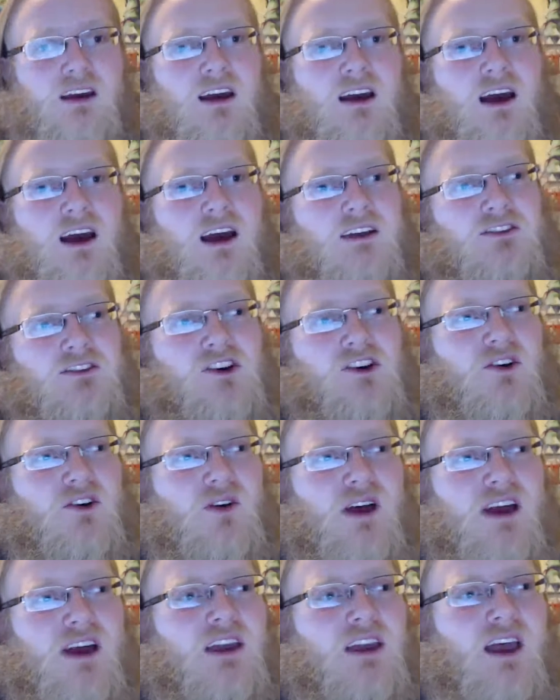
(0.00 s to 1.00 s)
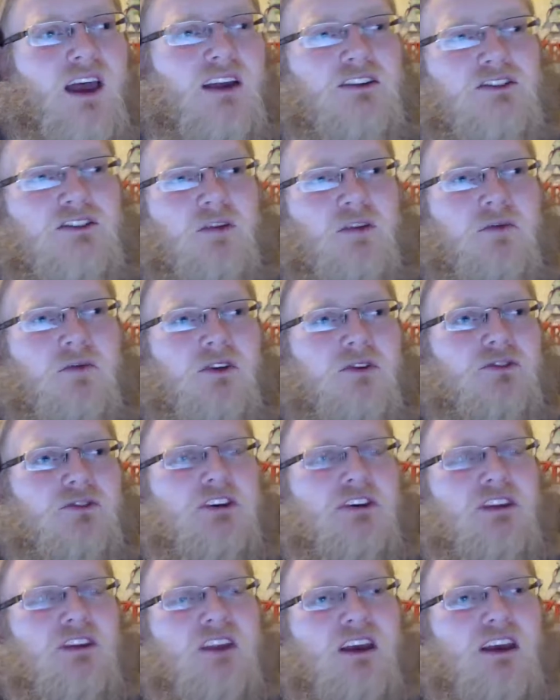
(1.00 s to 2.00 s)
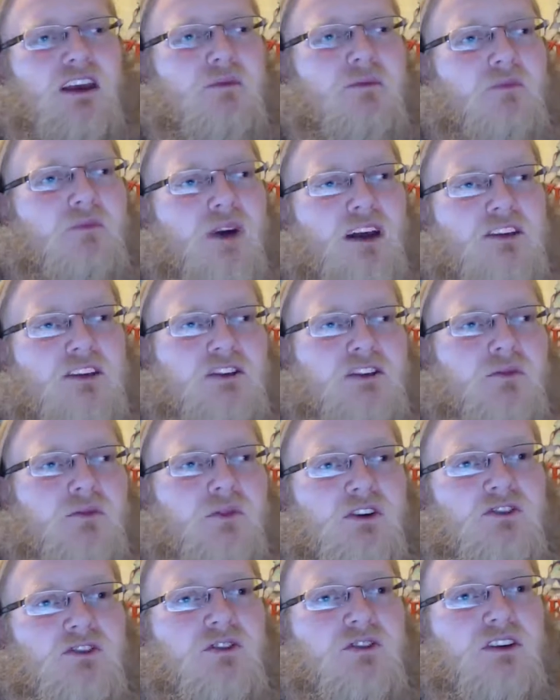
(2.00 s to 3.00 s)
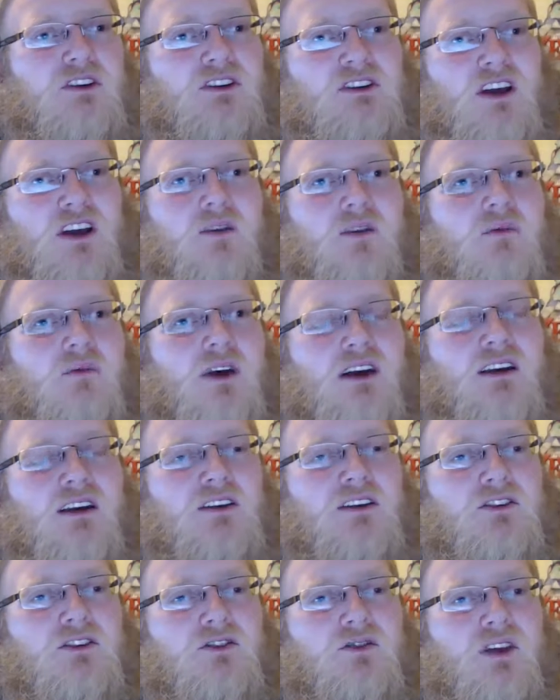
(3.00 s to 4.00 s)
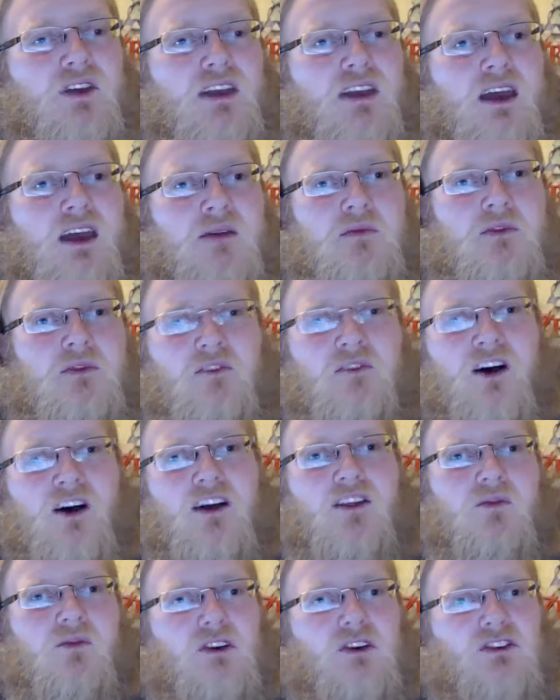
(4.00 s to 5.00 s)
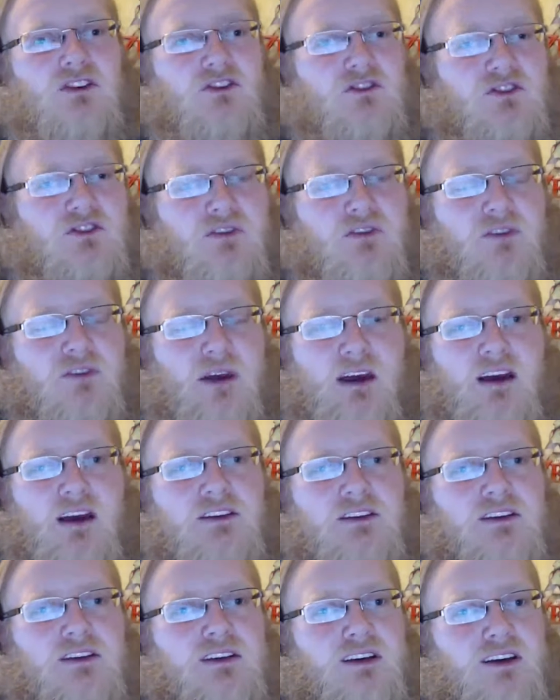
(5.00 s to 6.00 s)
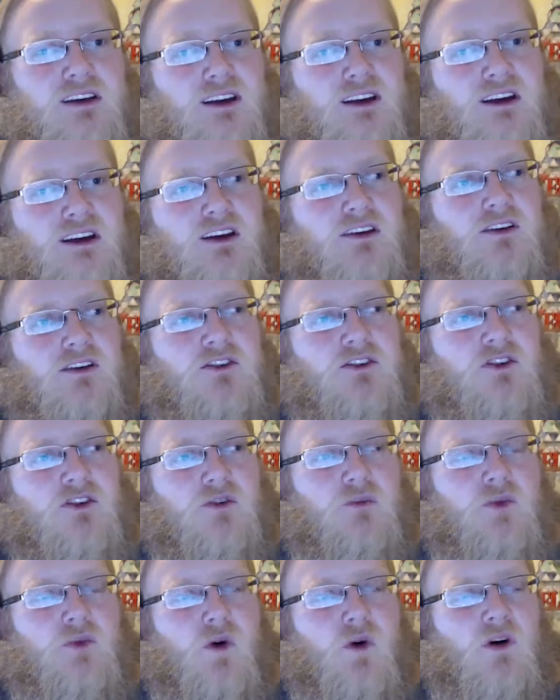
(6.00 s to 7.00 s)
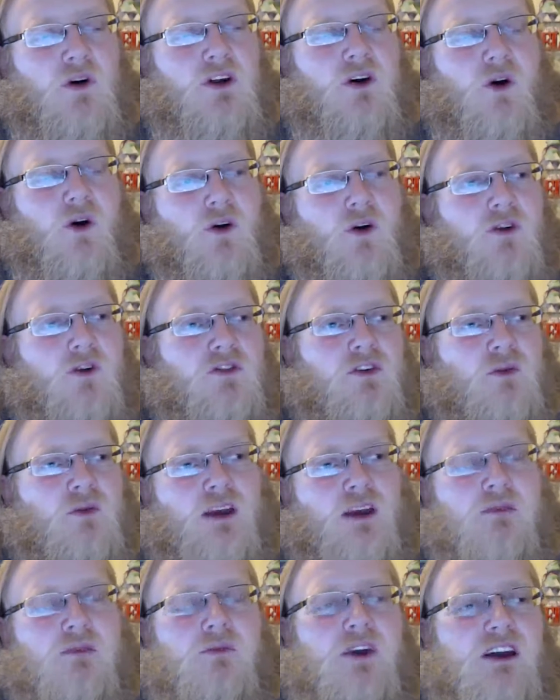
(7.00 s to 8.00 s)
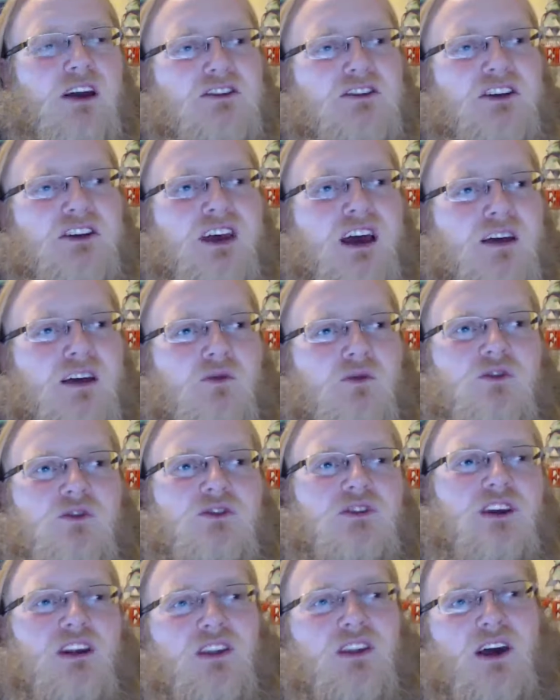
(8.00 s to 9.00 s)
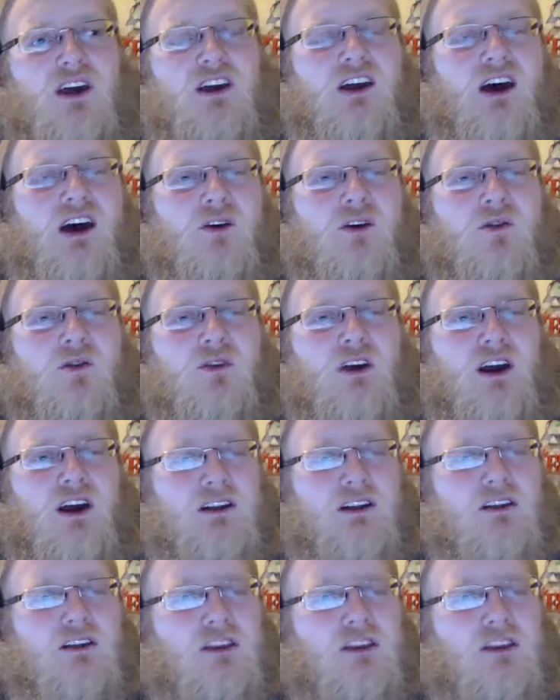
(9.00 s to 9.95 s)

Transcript: So Aang ends up using the bison whistle in his airbending to like amplify the whistle's effect, to pull in all of the rampaging animals that he let out and lead